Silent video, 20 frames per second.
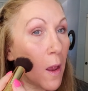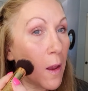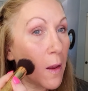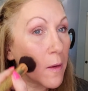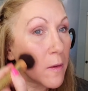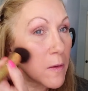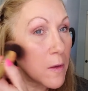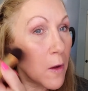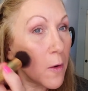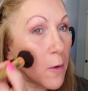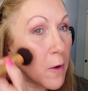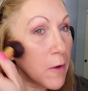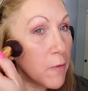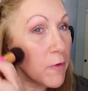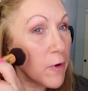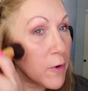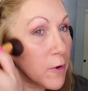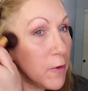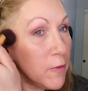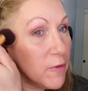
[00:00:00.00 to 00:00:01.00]
So if
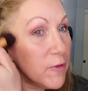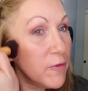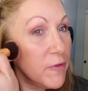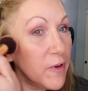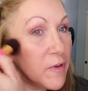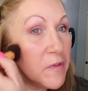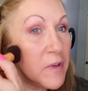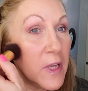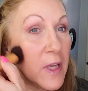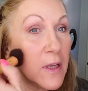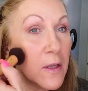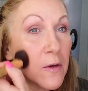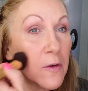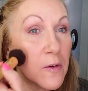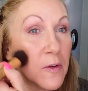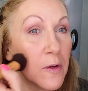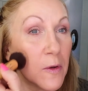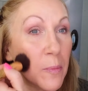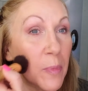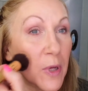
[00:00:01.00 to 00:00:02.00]
you're over 50 and you're
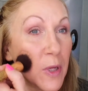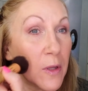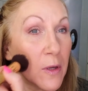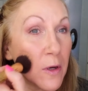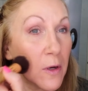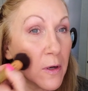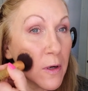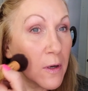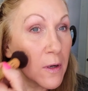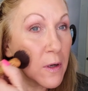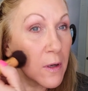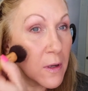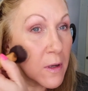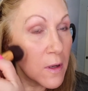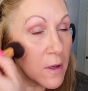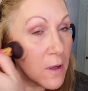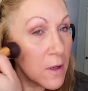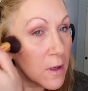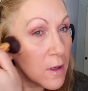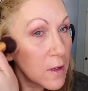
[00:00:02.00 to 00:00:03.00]
still putting your
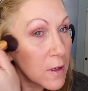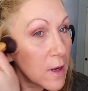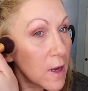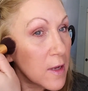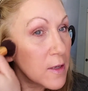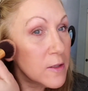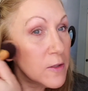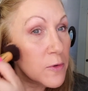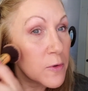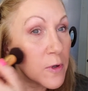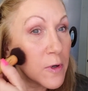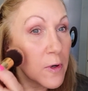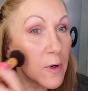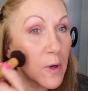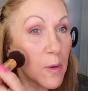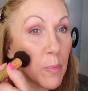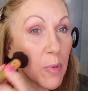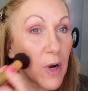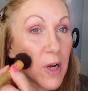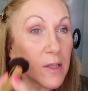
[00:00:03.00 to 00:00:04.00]
contour
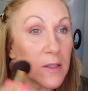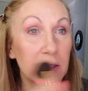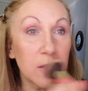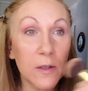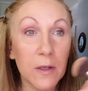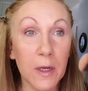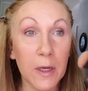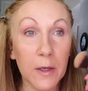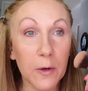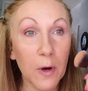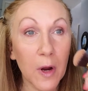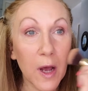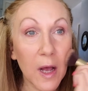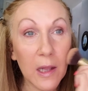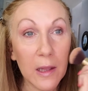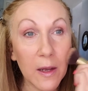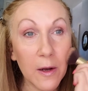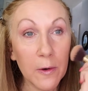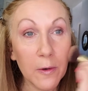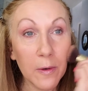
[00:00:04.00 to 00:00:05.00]
or bronzer in your
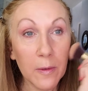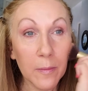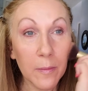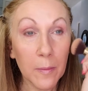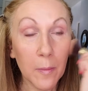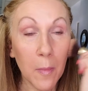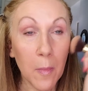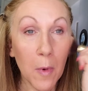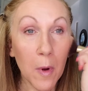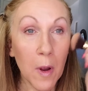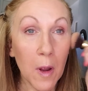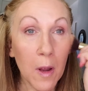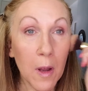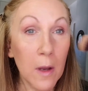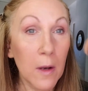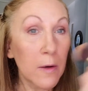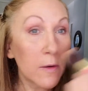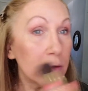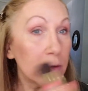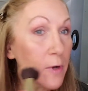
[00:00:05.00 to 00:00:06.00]
hollow,
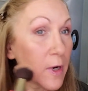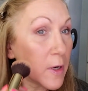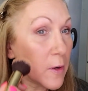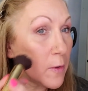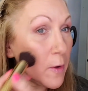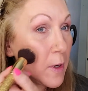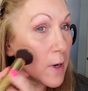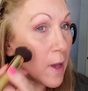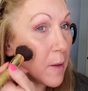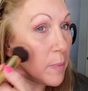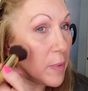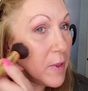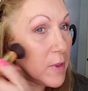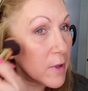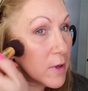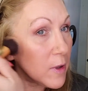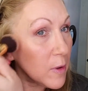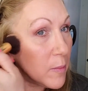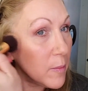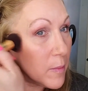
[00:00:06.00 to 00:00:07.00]
try going up a
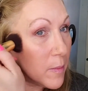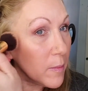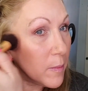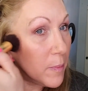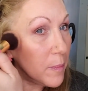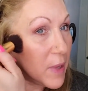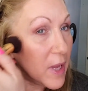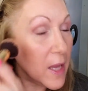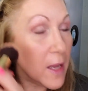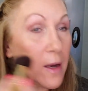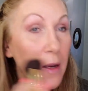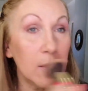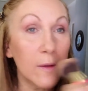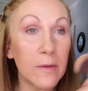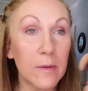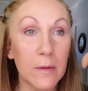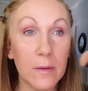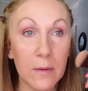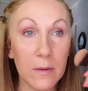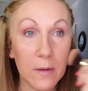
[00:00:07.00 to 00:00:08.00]
little bit and
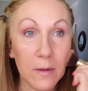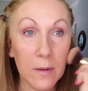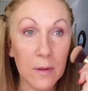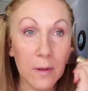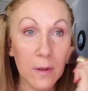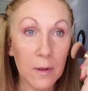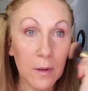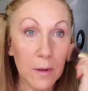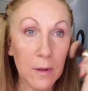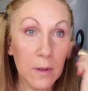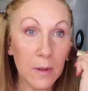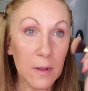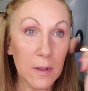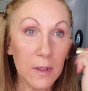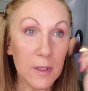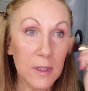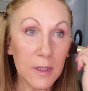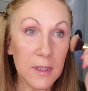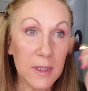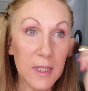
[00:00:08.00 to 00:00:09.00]

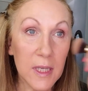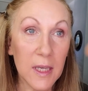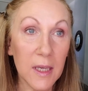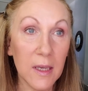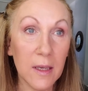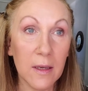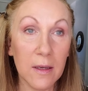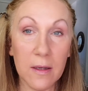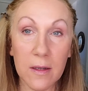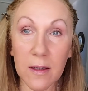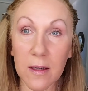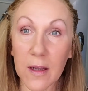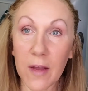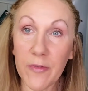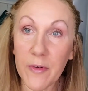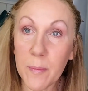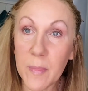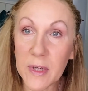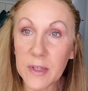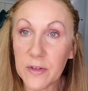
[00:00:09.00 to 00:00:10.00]
see if
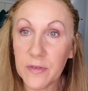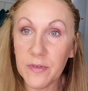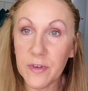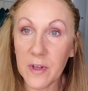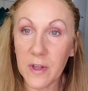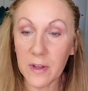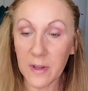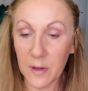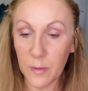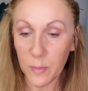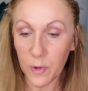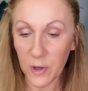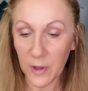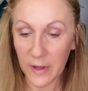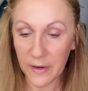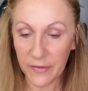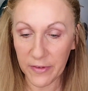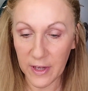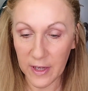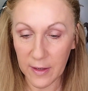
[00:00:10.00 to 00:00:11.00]
it makes you feel a little more
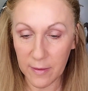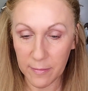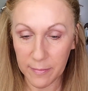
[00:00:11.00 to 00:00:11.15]
lifted.